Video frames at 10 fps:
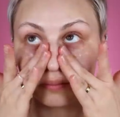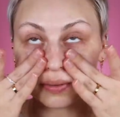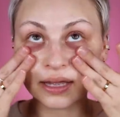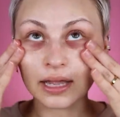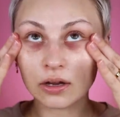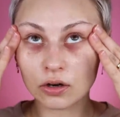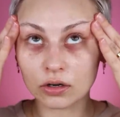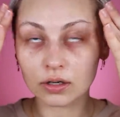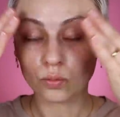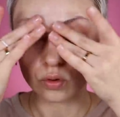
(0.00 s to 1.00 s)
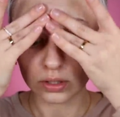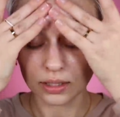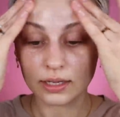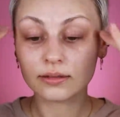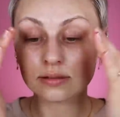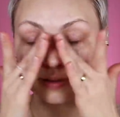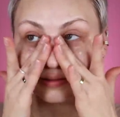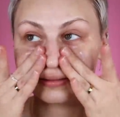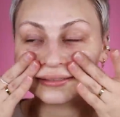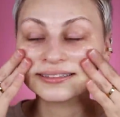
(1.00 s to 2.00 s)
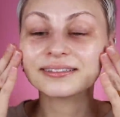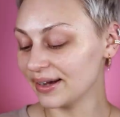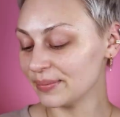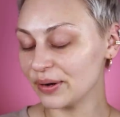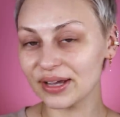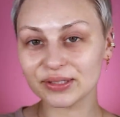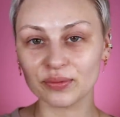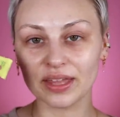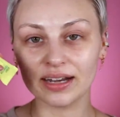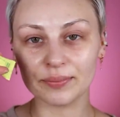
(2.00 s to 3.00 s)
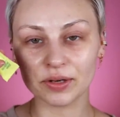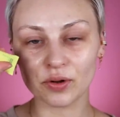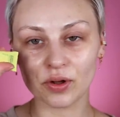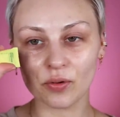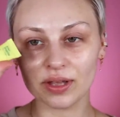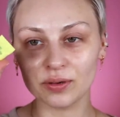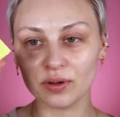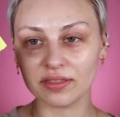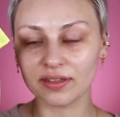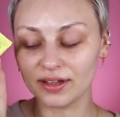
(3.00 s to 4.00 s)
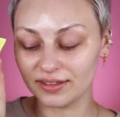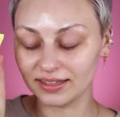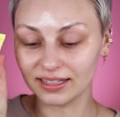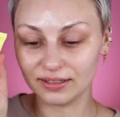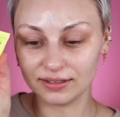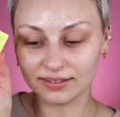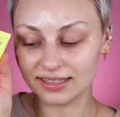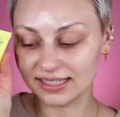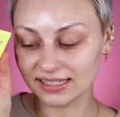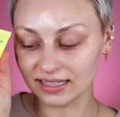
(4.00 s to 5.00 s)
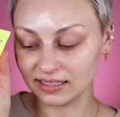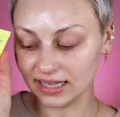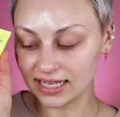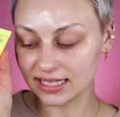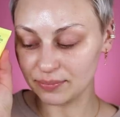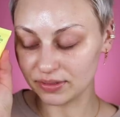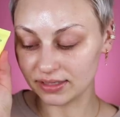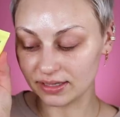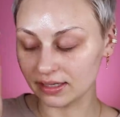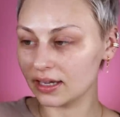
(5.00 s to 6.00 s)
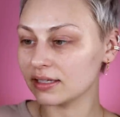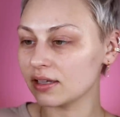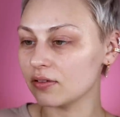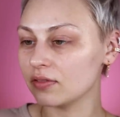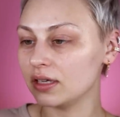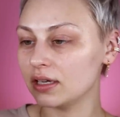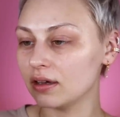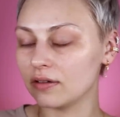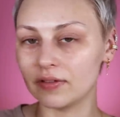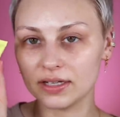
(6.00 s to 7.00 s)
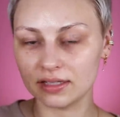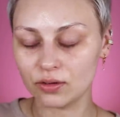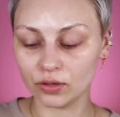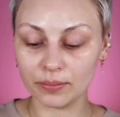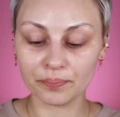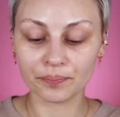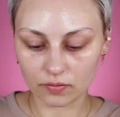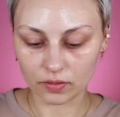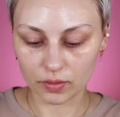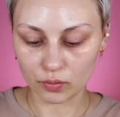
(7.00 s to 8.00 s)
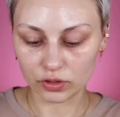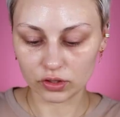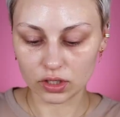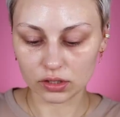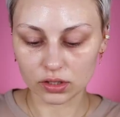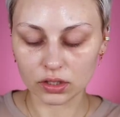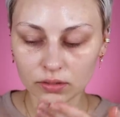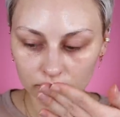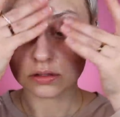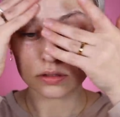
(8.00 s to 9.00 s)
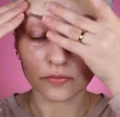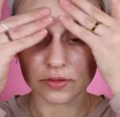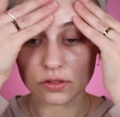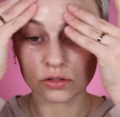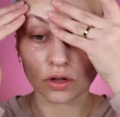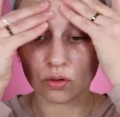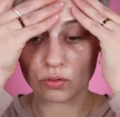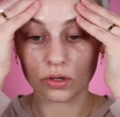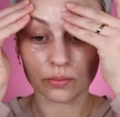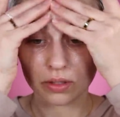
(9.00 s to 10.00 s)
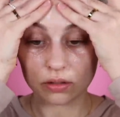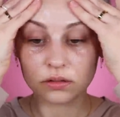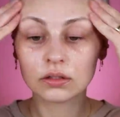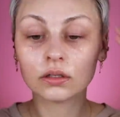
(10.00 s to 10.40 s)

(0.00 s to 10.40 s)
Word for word: my anger and worry lines. Okay, so then I'm gonna go in with this is a little like sample size, I guess, of the Vita-C cream for my moisturizer. This stuff is so creamy,